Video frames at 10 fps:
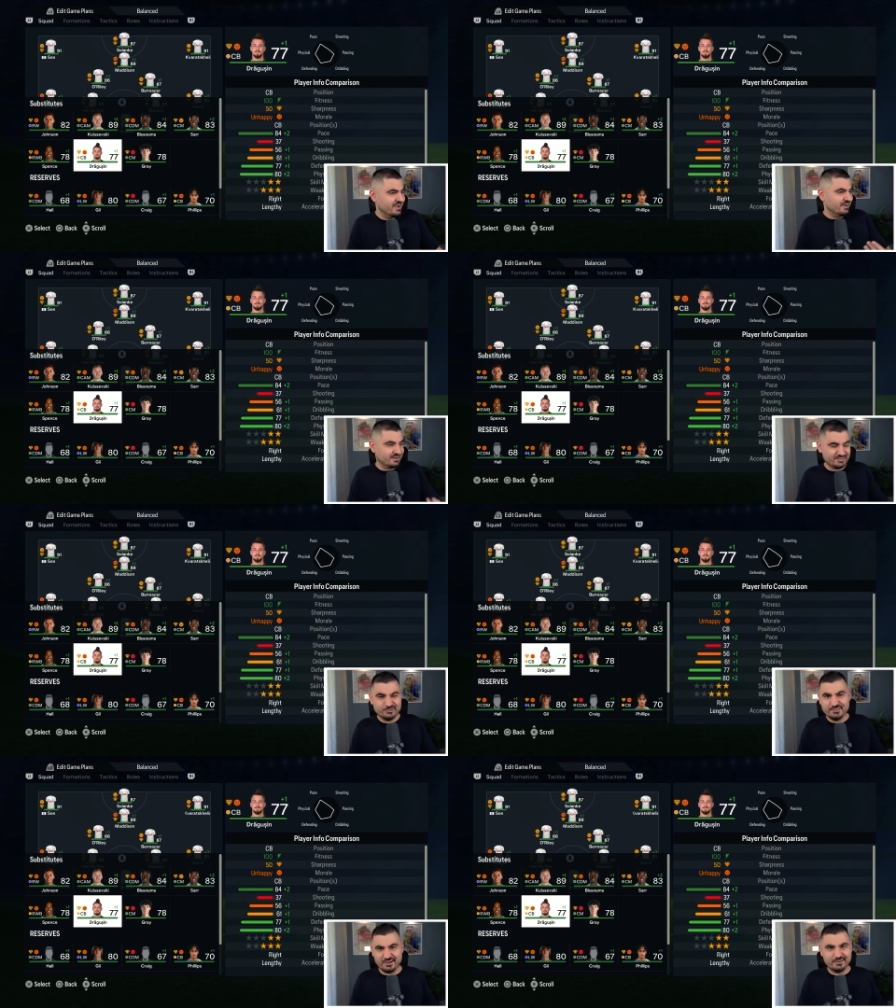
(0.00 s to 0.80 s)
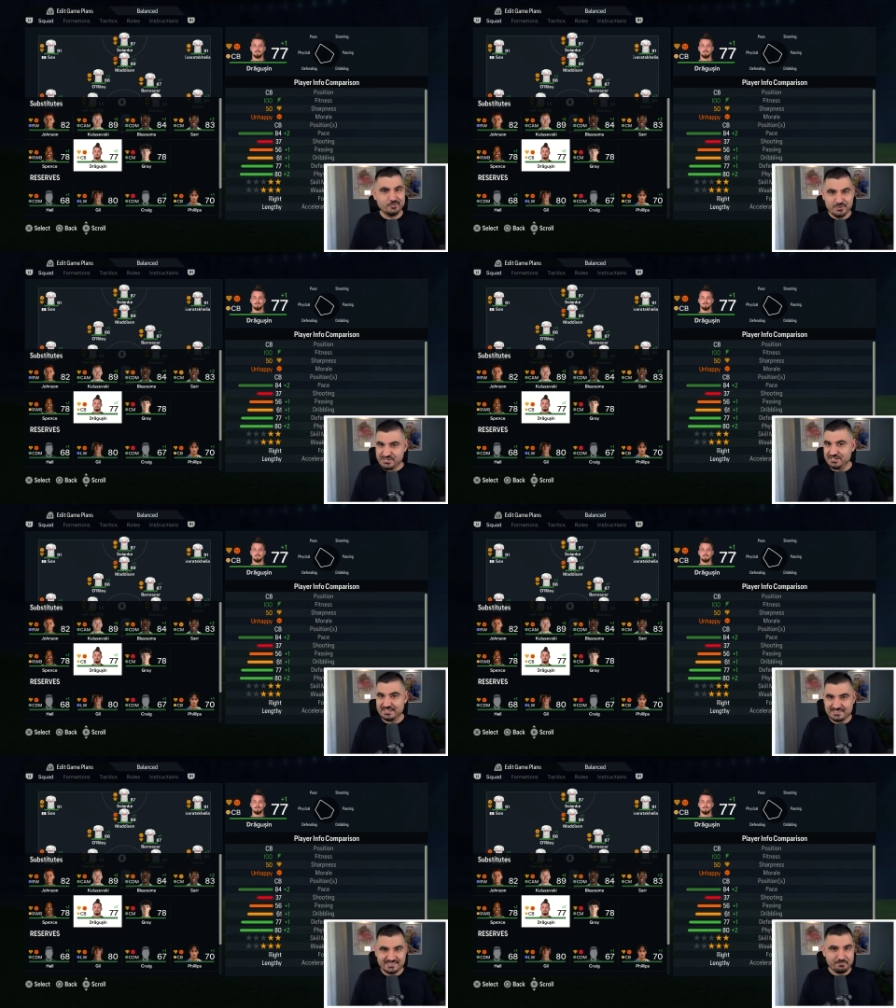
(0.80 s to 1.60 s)
Radu Dragusin
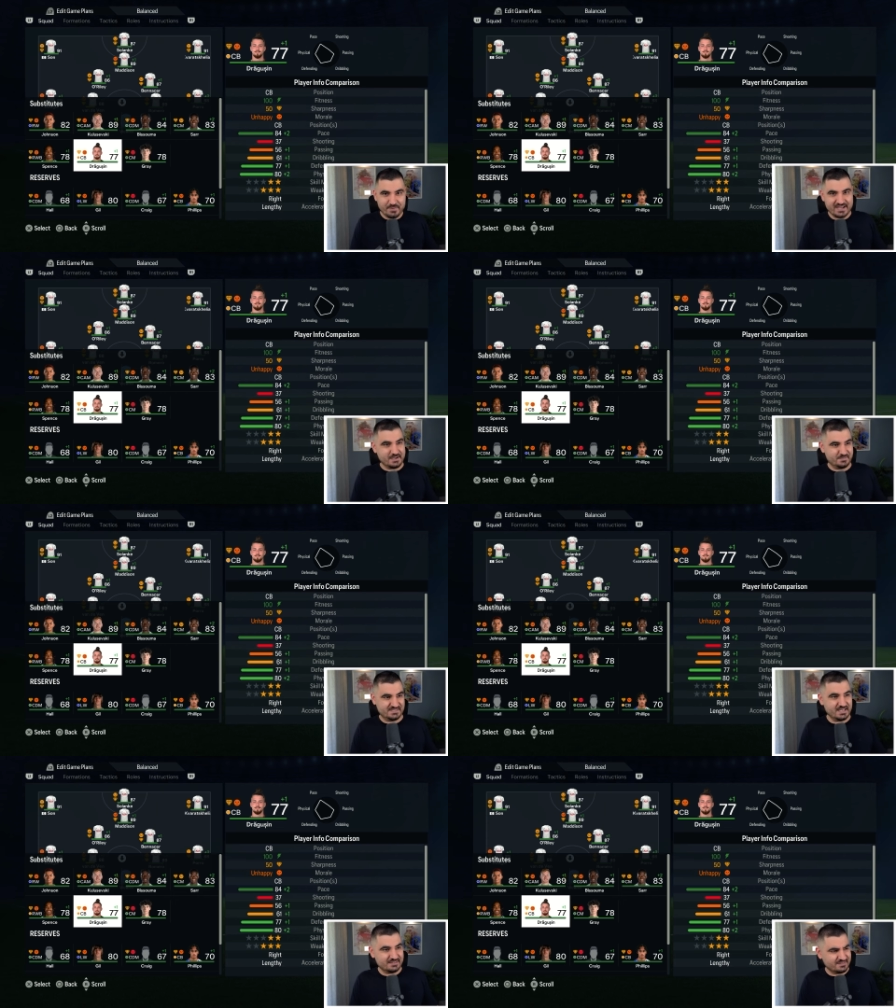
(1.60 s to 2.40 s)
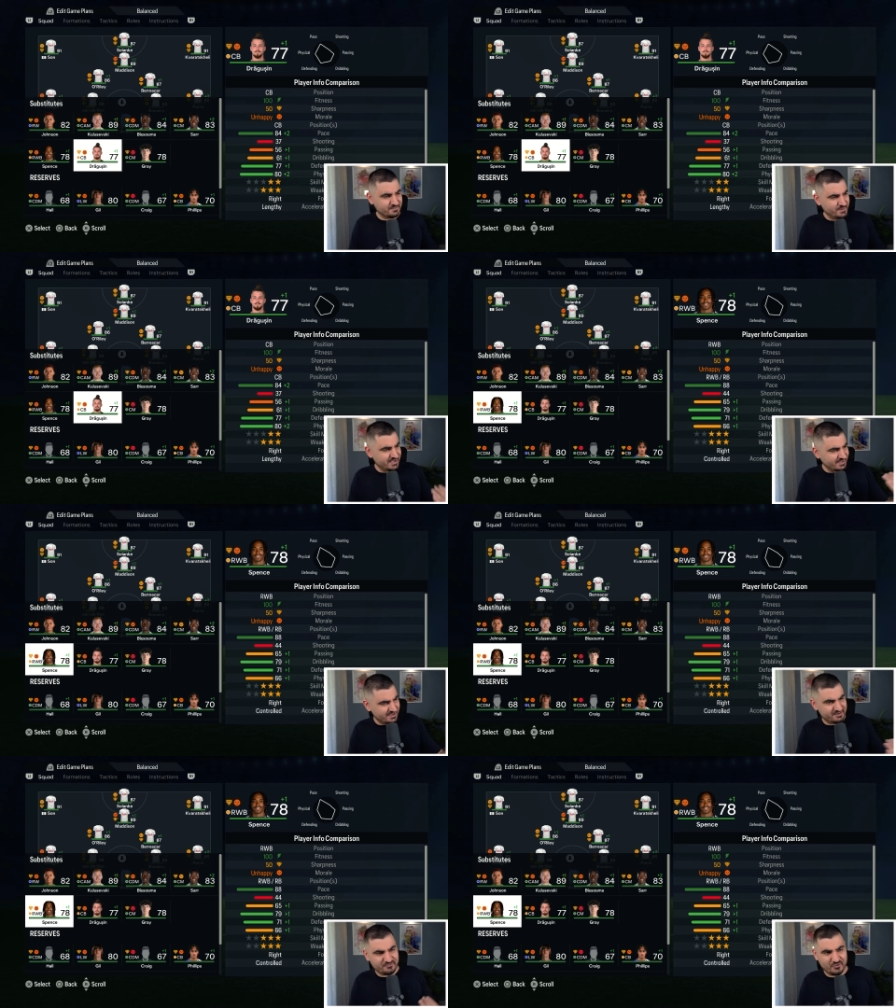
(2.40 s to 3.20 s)
is the backup center back.
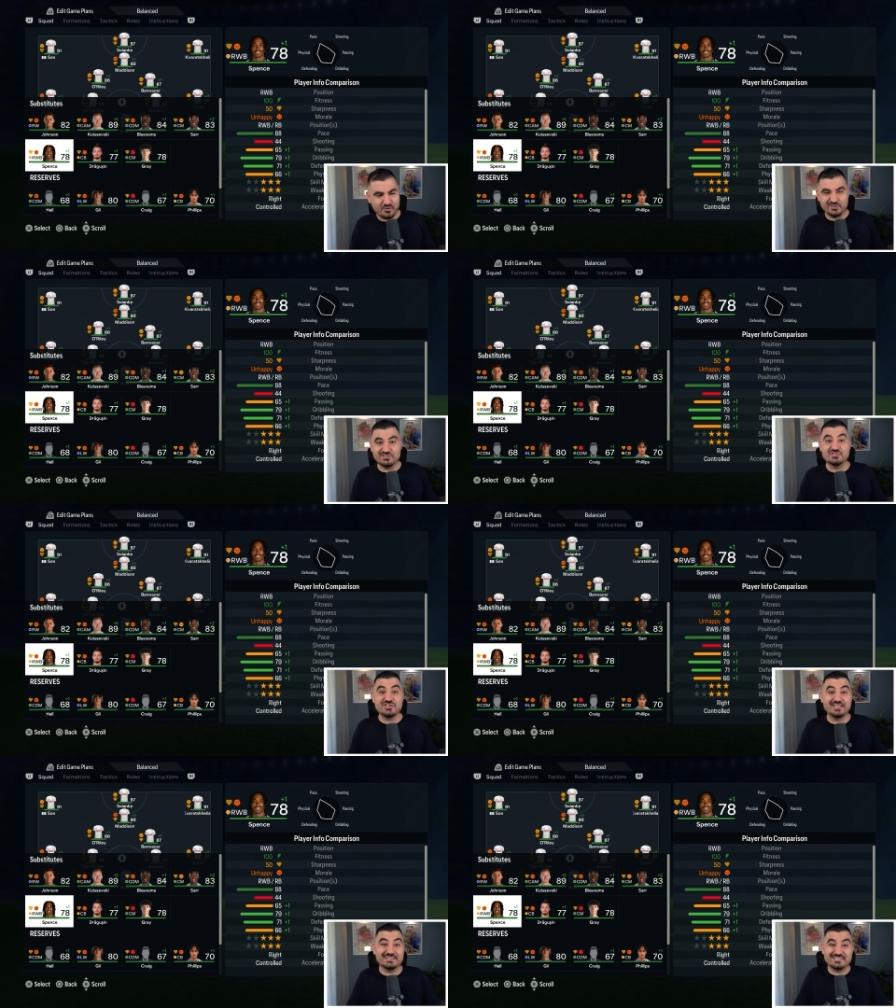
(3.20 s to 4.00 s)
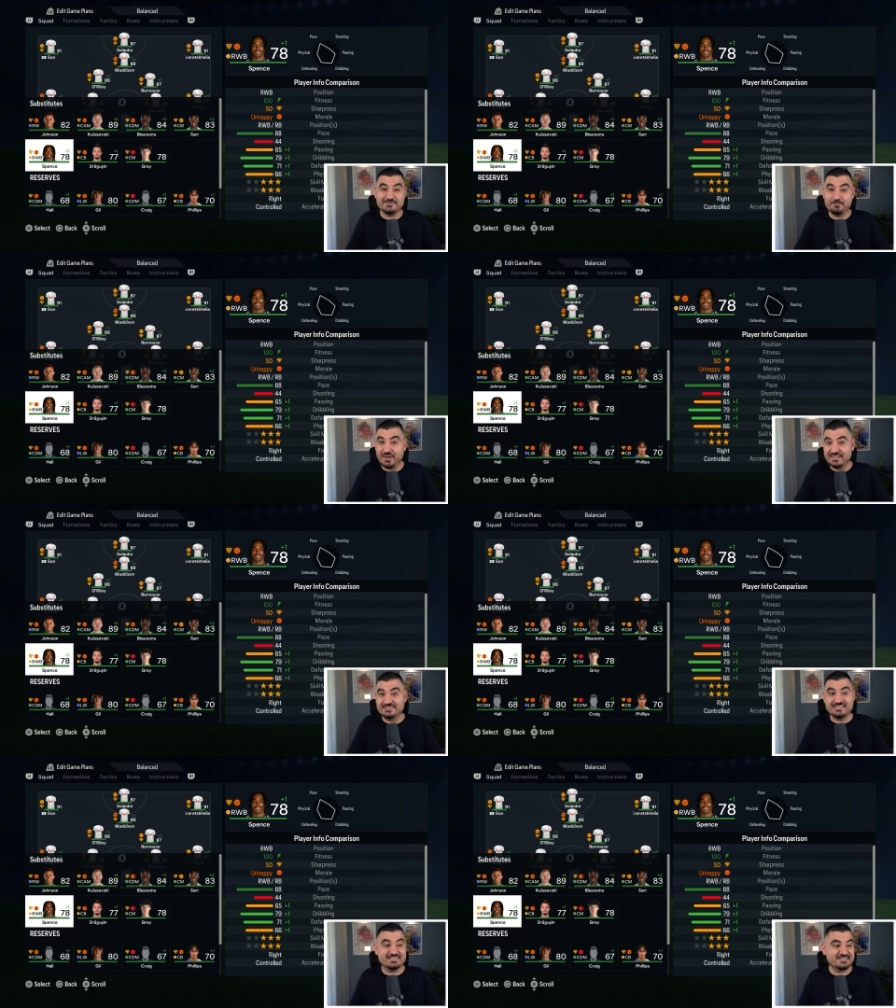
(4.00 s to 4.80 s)
And of course, Djed
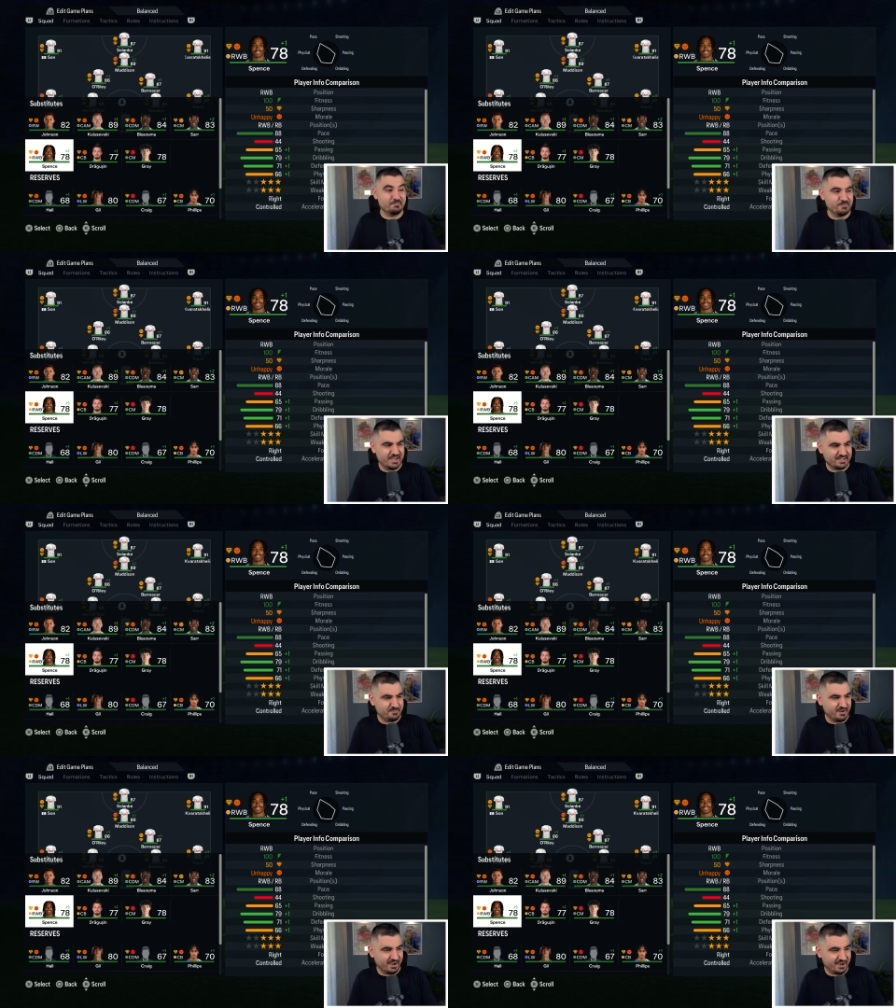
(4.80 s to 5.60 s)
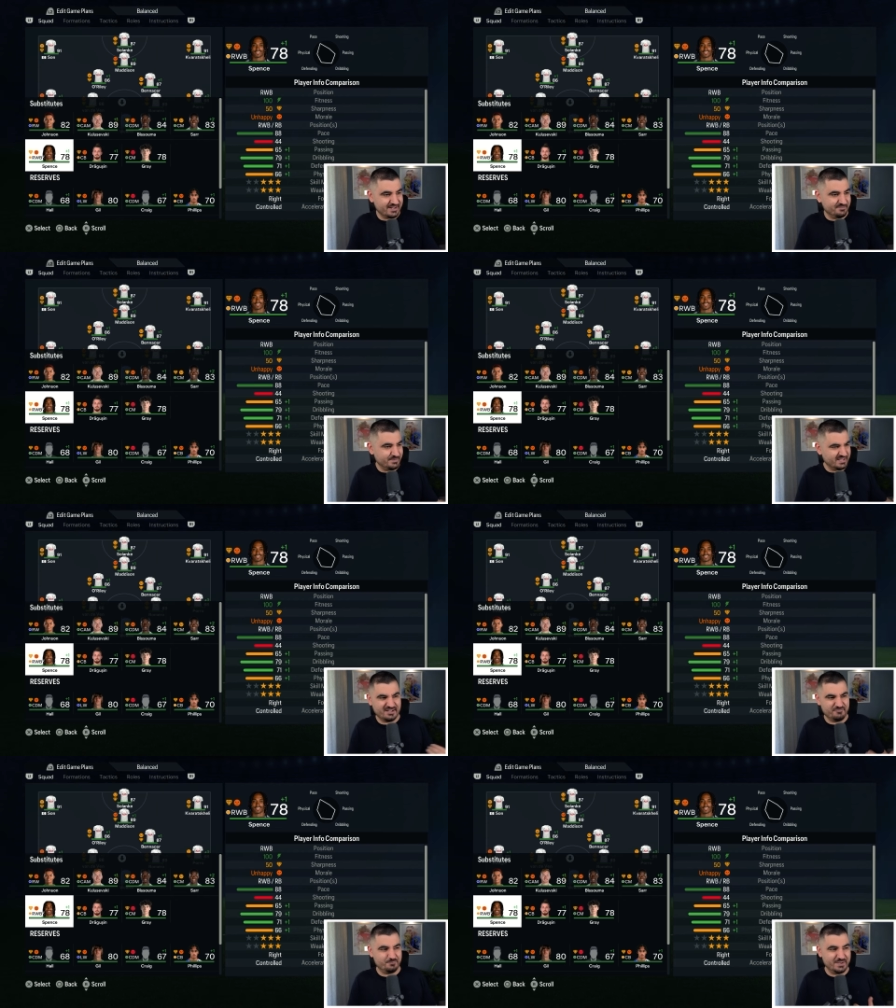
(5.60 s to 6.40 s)
Spence is the backup right back
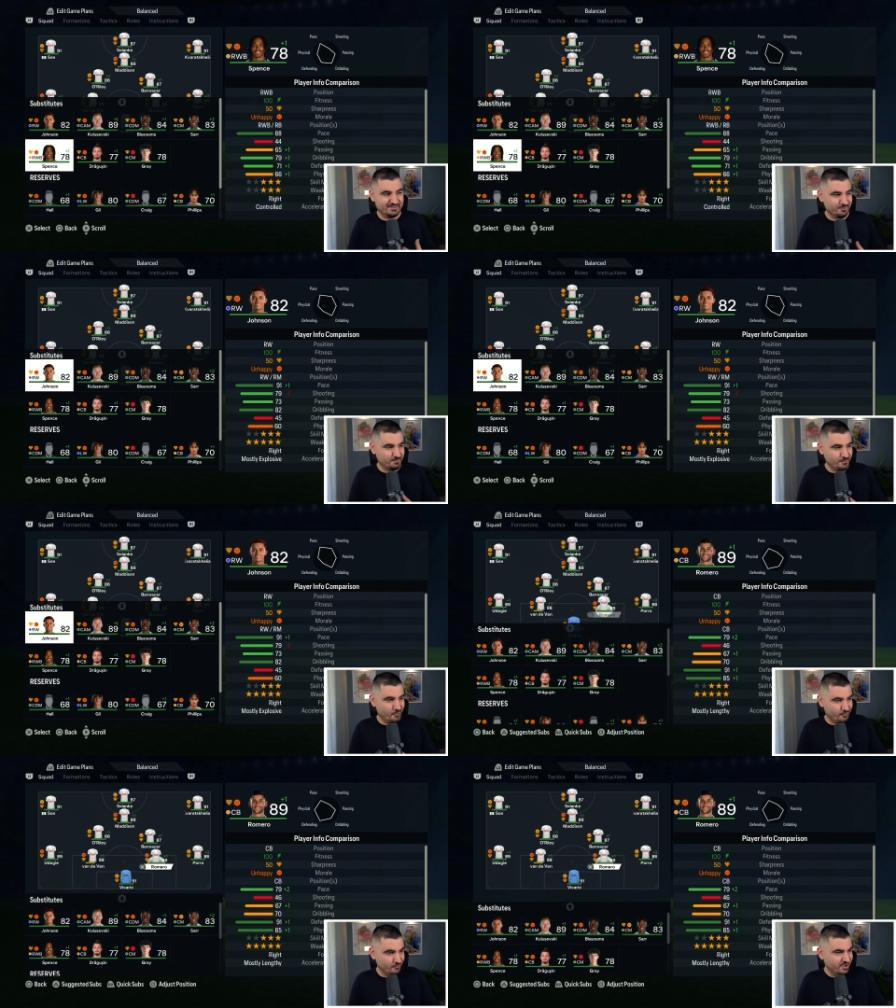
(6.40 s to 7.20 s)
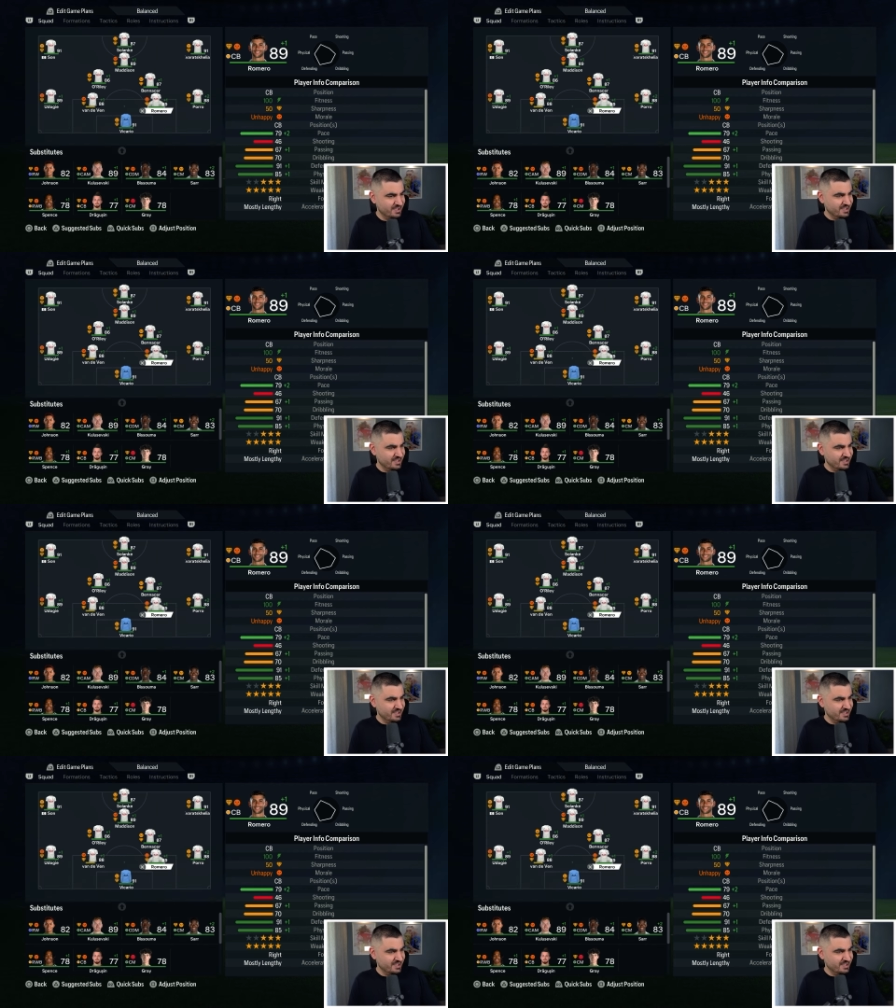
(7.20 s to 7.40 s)
of Pedro Porro.